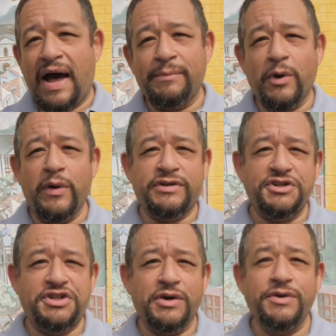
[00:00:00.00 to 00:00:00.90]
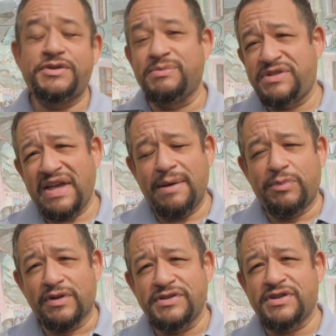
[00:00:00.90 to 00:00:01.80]
I'm going to show you some
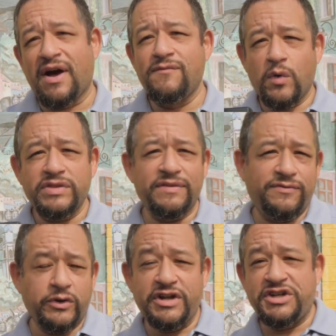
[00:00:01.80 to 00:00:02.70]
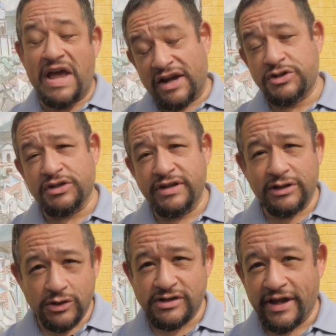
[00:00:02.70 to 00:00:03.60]
samples of what the footage actually
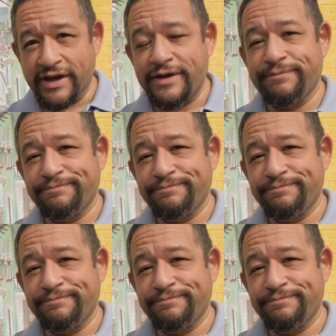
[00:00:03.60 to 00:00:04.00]
looks like.